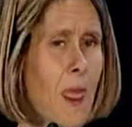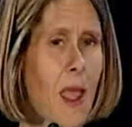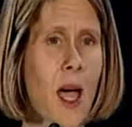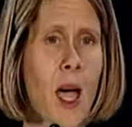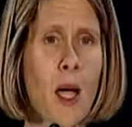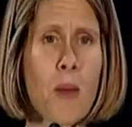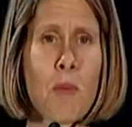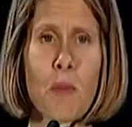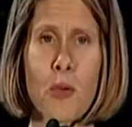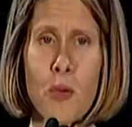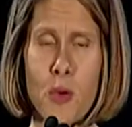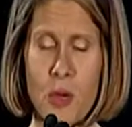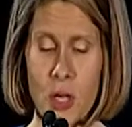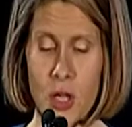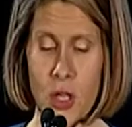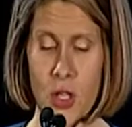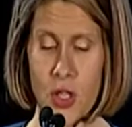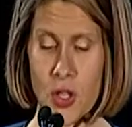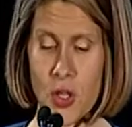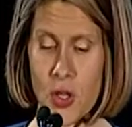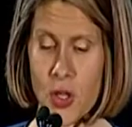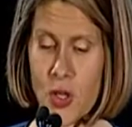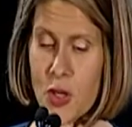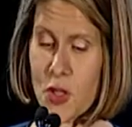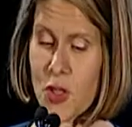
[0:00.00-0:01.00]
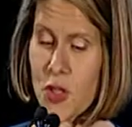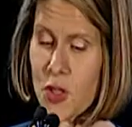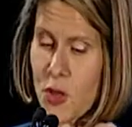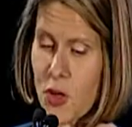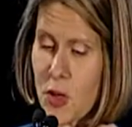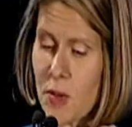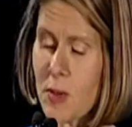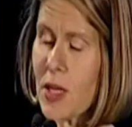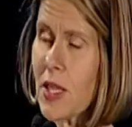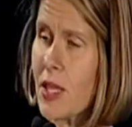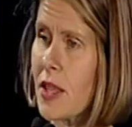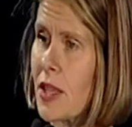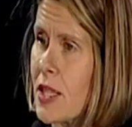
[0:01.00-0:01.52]
I'm pretty sure
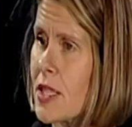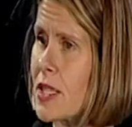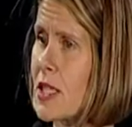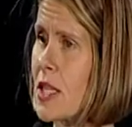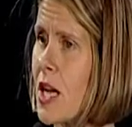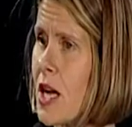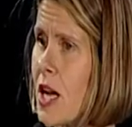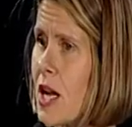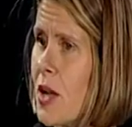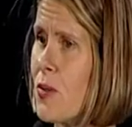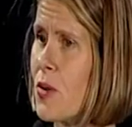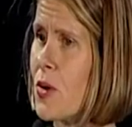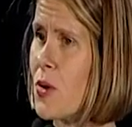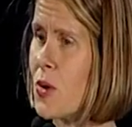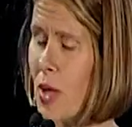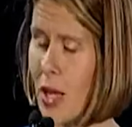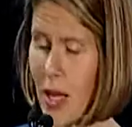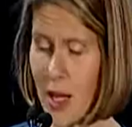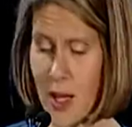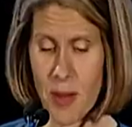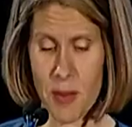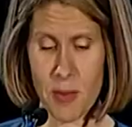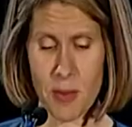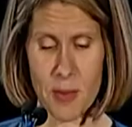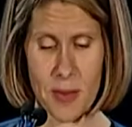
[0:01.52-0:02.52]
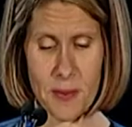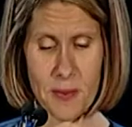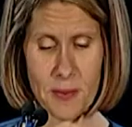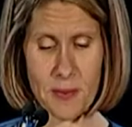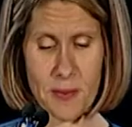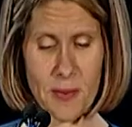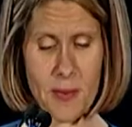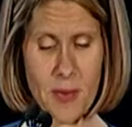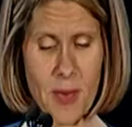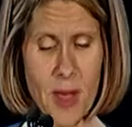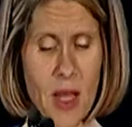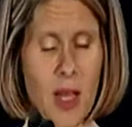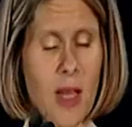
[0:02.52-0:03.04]
screaming at the sky won't help,
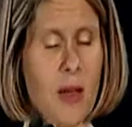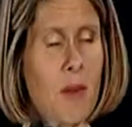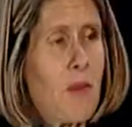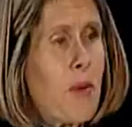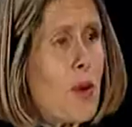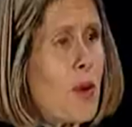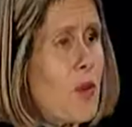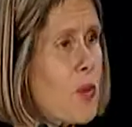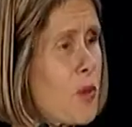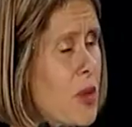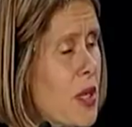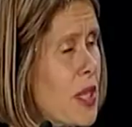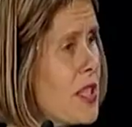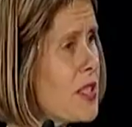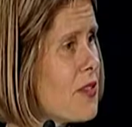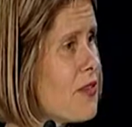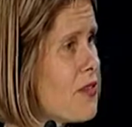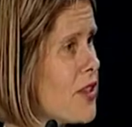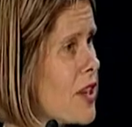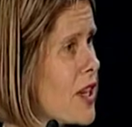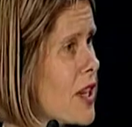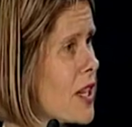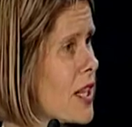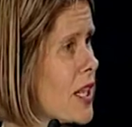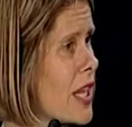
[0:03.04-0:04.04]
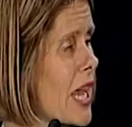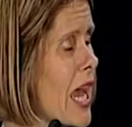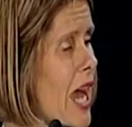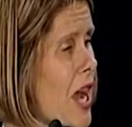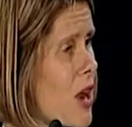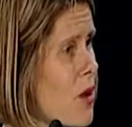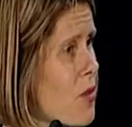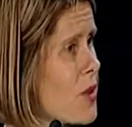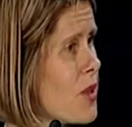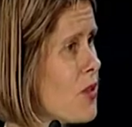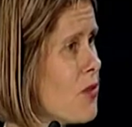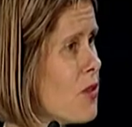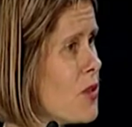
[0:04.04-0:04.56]
but redefining
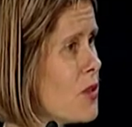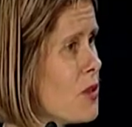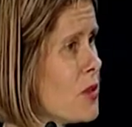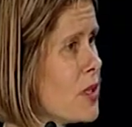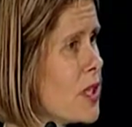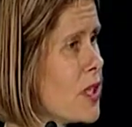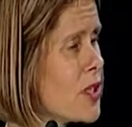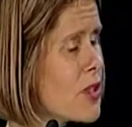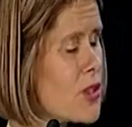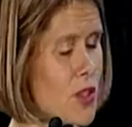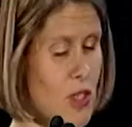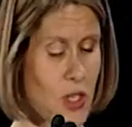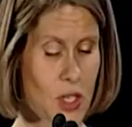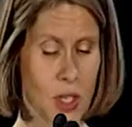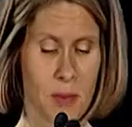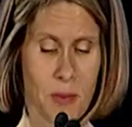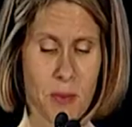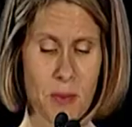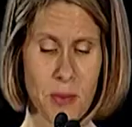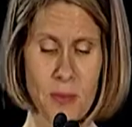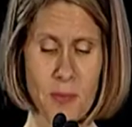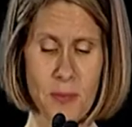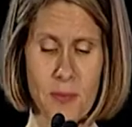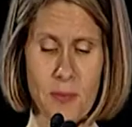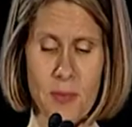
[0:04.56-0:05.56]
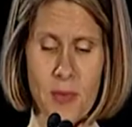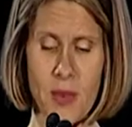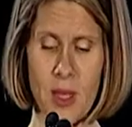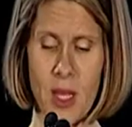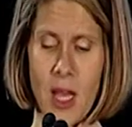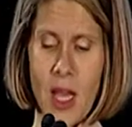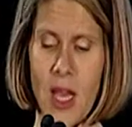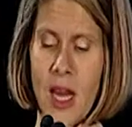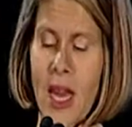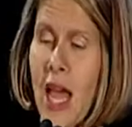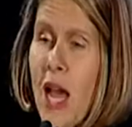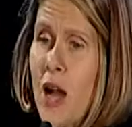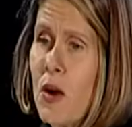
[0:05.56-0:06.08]
how we view leadership
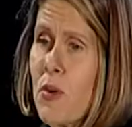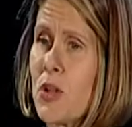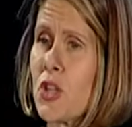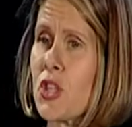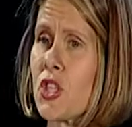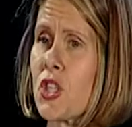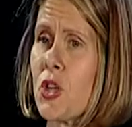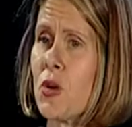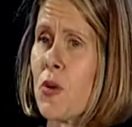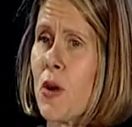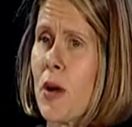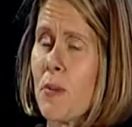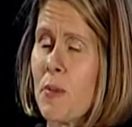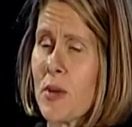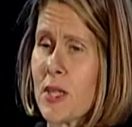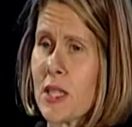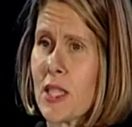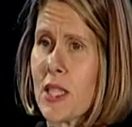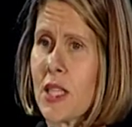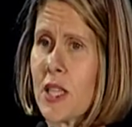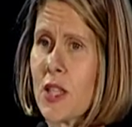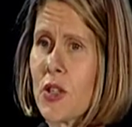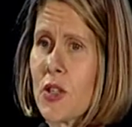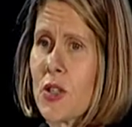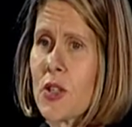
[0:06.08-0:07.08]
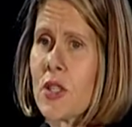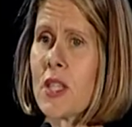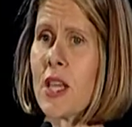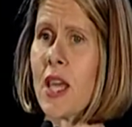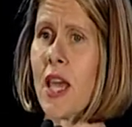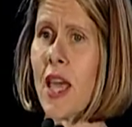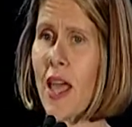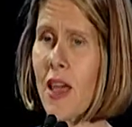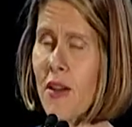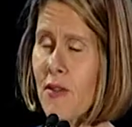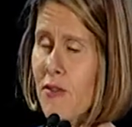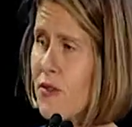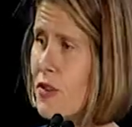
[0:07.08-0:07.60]
and how we show up as leaders
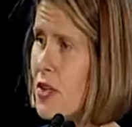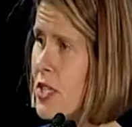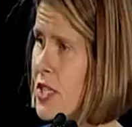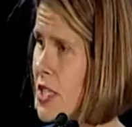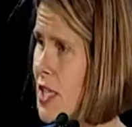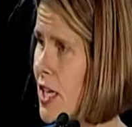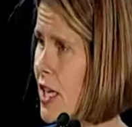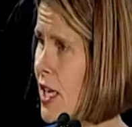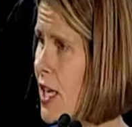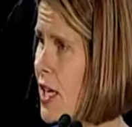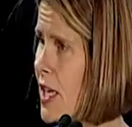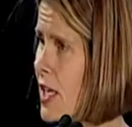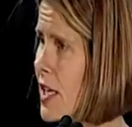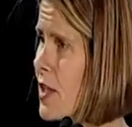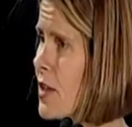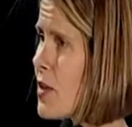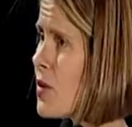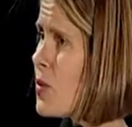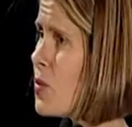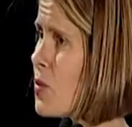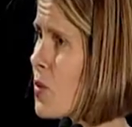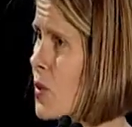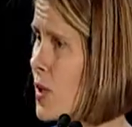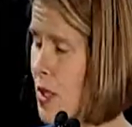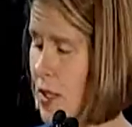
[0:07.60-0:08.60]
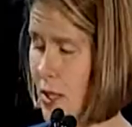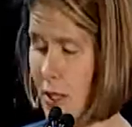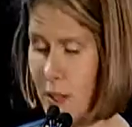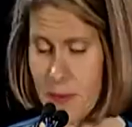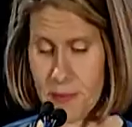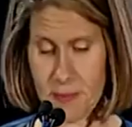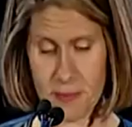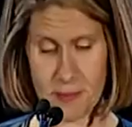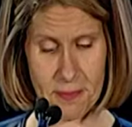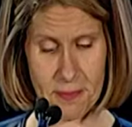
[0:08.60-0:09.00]
every day will.